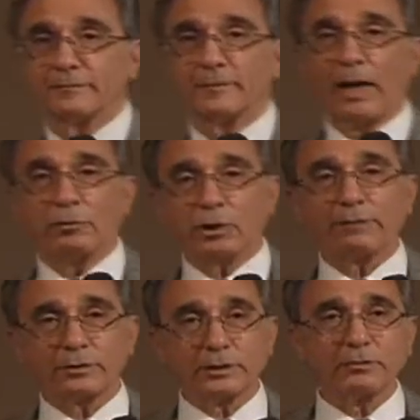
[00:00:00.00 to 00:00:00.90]
And we're going to have
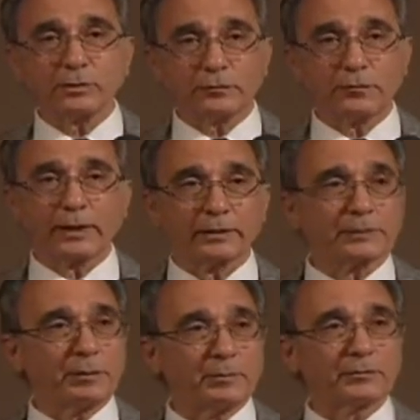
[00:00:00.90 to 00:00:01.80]
to deal with the fact that
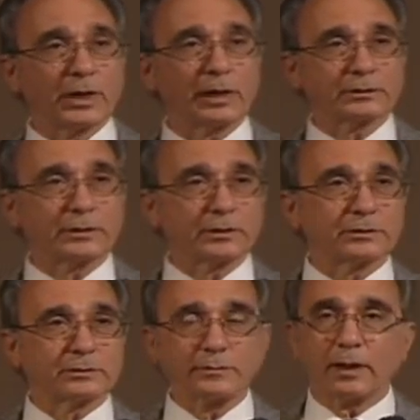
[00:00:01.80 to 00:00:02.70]
some of God's
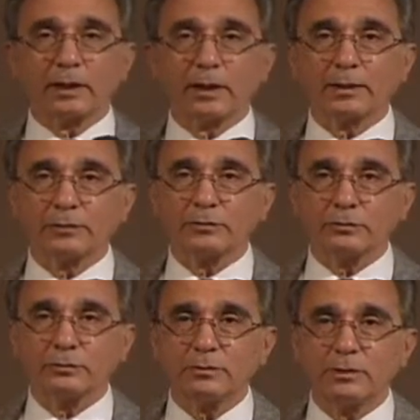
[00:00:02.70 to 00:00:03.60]
kids may not like you.
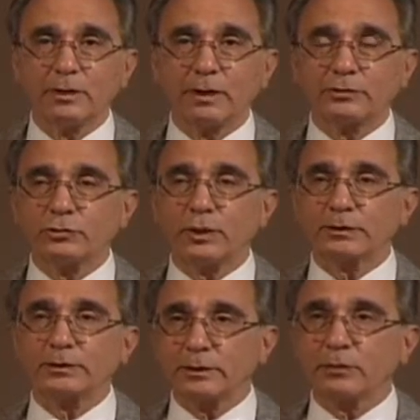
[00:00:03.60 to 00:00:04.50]
And you got to
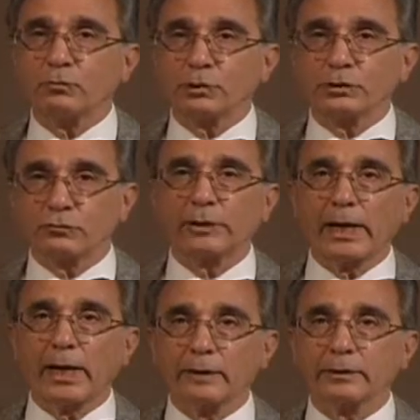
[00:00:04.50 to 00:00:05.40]
deal with the
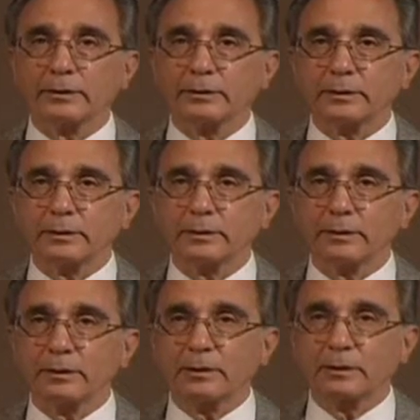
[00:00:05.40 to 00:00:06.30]
reality that there
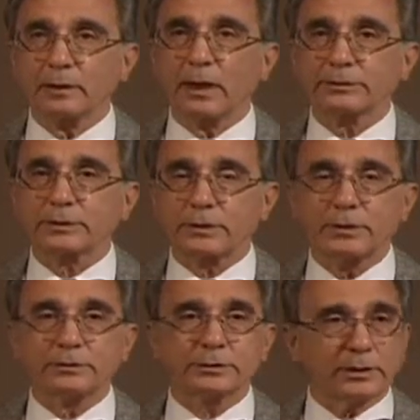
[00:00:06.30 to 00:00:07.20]
are God's
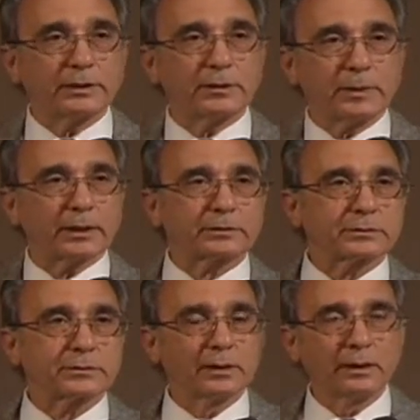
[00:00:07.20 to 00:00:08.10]
kids in the
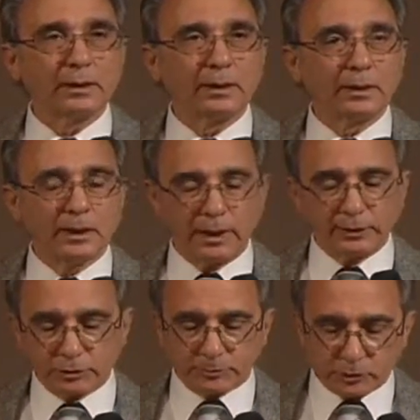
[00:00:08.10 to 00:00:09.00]
mix. And
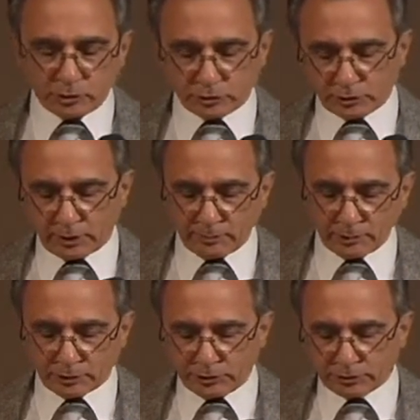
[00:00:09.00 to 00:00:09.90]
just because you come into
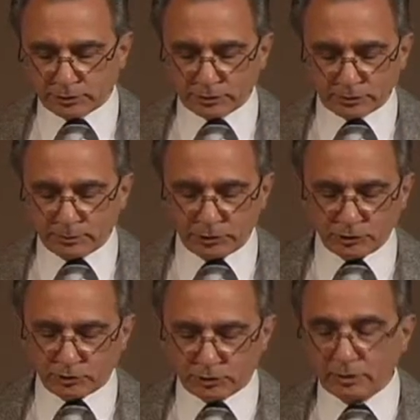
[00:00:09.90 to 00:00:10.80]
Jesus doesn't mean you're
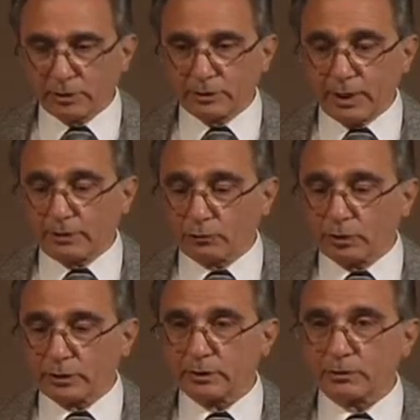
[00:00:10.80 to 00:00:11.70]
going to not run
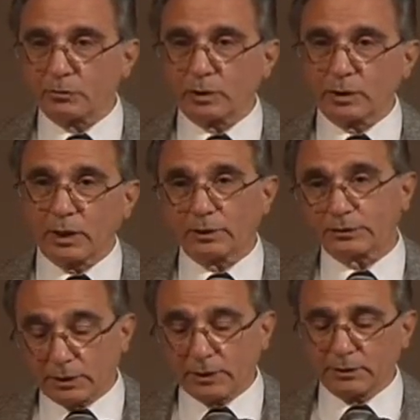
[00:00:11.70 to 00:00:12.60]
into one of God's
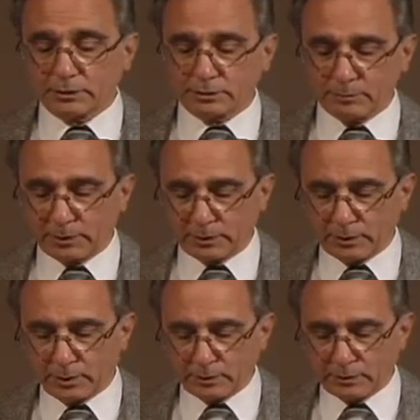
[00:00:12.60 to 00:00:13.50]
kids that may
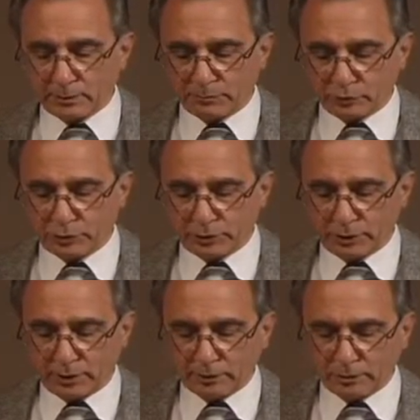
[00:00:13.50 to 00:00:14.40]
not
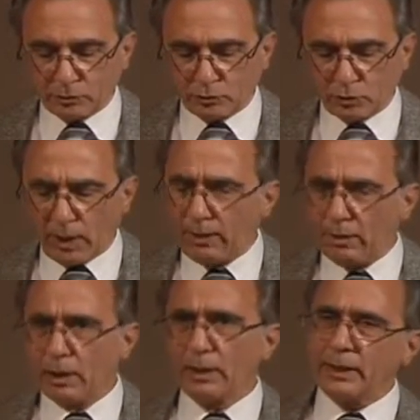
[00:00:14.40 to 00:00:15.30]
appreciate or who. How?
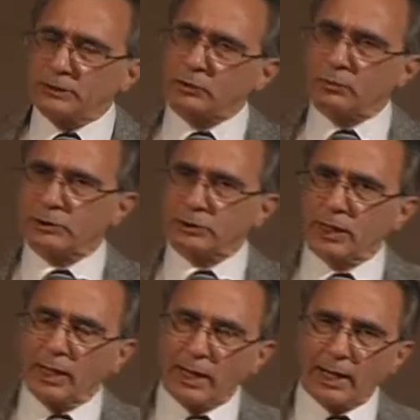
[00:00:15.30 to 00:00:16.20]
Here's the question:
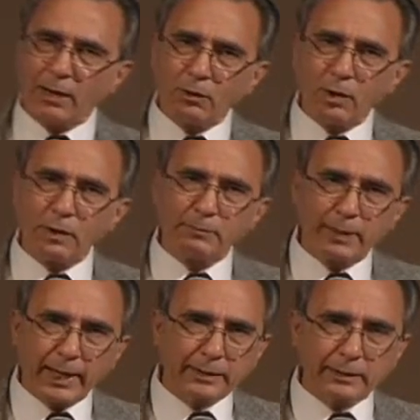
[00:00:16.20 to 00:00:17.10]
How
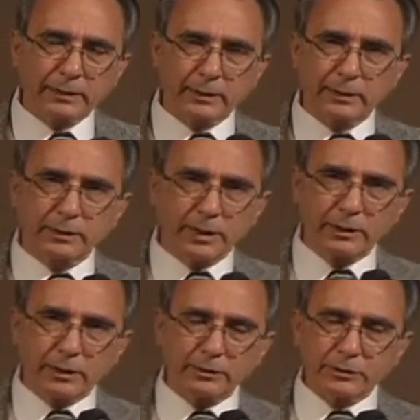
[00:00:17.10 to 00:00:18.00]
badly?
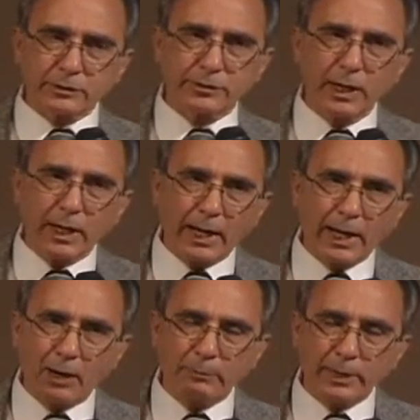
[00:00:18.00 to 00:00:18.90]
Here, here it is.
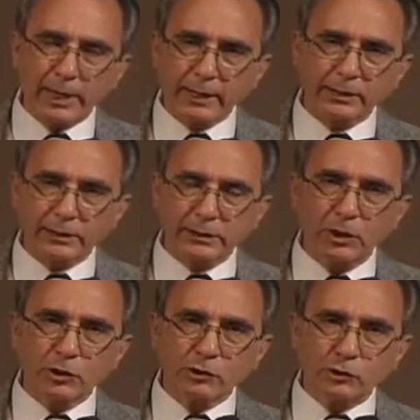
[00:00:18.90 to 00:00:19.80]
How badly
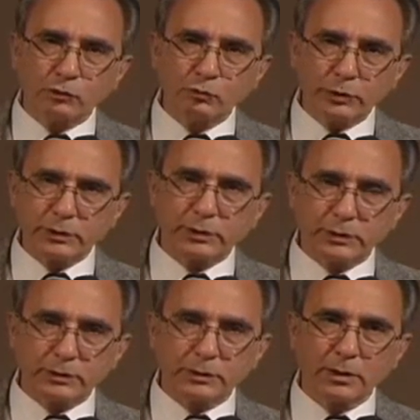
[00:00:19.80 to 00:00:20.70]
do you
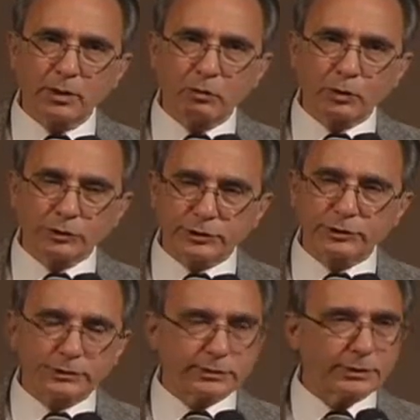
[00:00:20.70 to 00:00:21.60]
need what
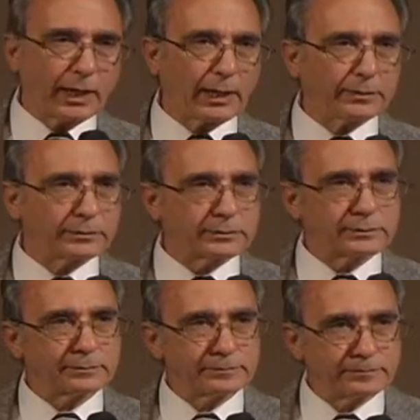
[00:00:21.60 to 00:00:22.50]
Jesus has?
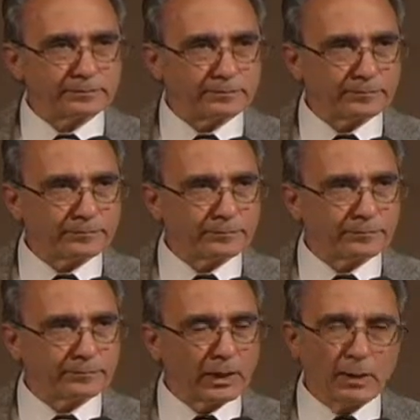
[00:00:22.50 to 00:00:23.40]

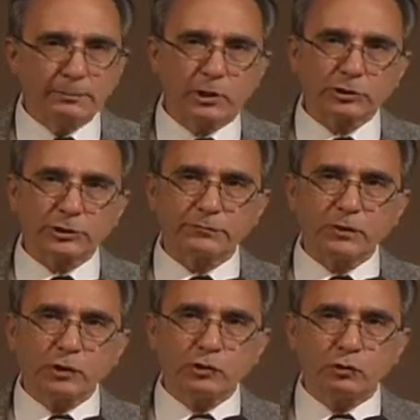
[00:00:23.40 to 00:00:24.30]
Because if
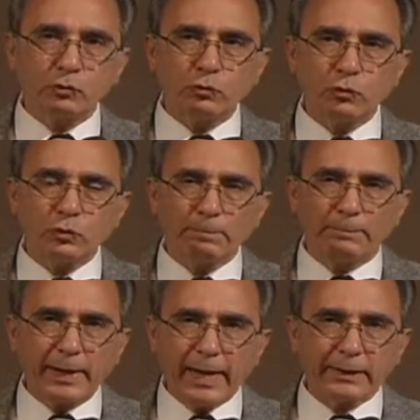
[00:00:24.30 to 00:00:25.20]
you
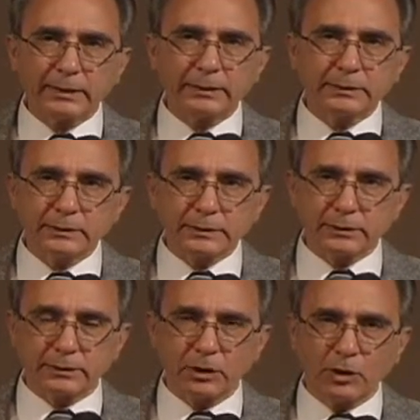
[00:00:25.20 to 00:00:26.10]
badly
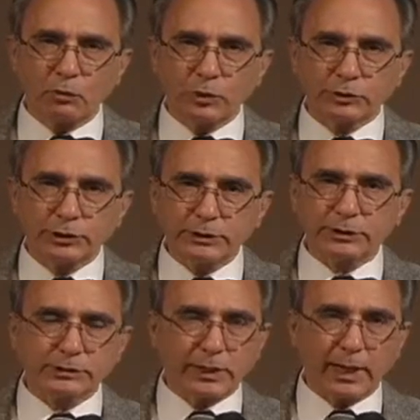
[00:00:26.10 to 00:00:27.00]
need what
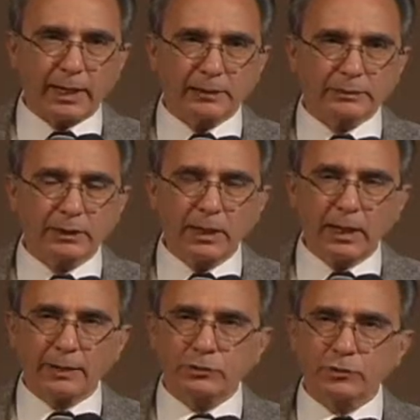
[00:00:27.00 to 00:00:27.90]
Jesus has
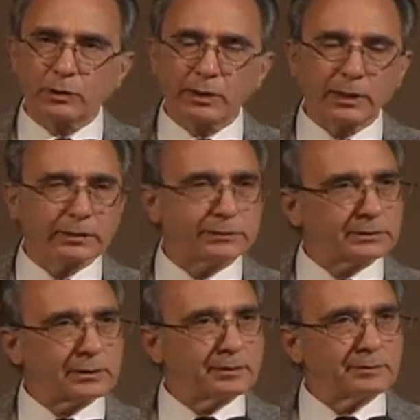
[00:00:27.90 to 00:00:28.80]
and you're going to let
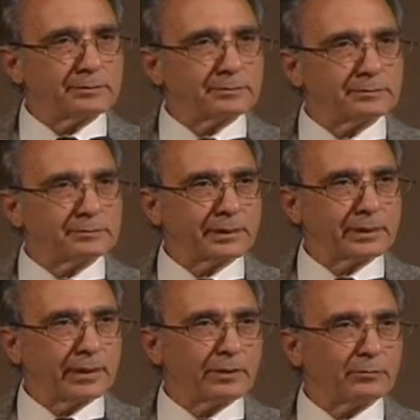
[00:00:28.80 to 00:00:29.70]
some
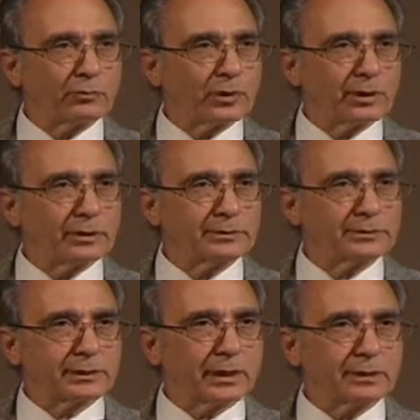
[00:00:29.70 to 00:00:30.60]
harebrained
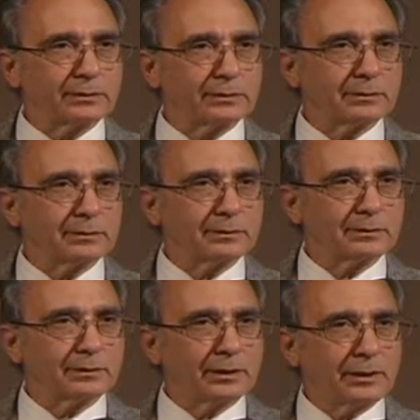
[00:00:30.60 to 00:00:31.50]
saint
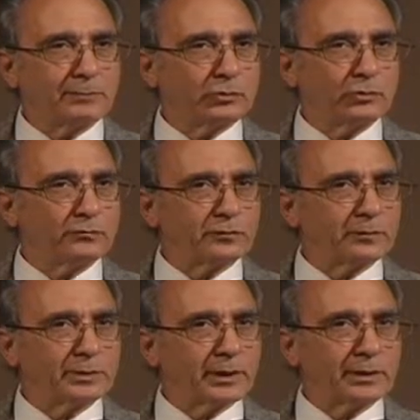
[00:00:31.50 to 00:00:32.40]
keep you
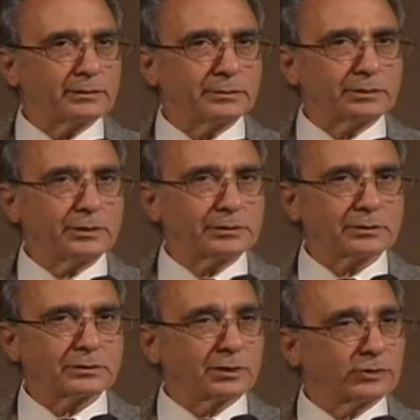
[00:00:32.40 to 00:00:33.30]
from getting to
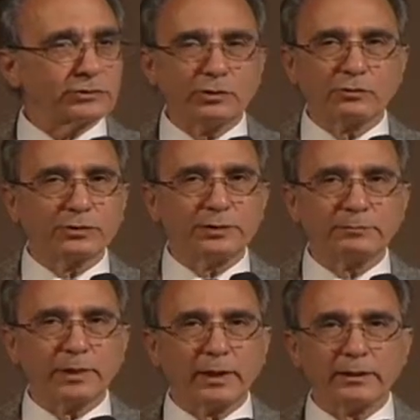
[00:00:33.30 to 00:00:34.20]
Jesus, then you don't need
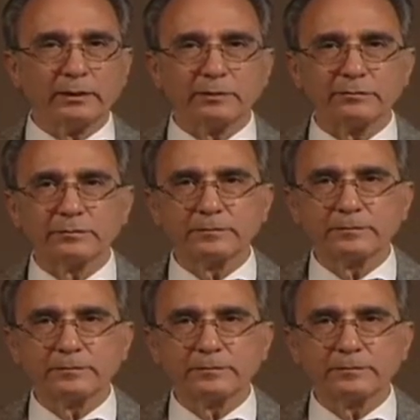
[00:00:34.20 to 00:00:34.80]
it bad enough.